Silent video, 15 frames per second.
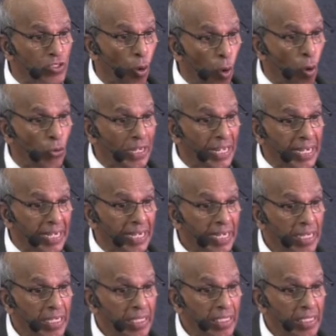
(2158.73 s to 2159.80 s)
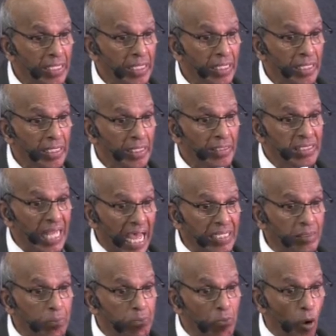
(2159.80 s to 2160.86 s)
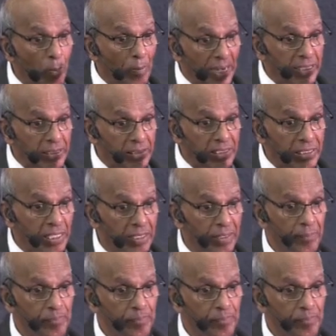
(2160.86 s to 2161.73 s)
holy that moment?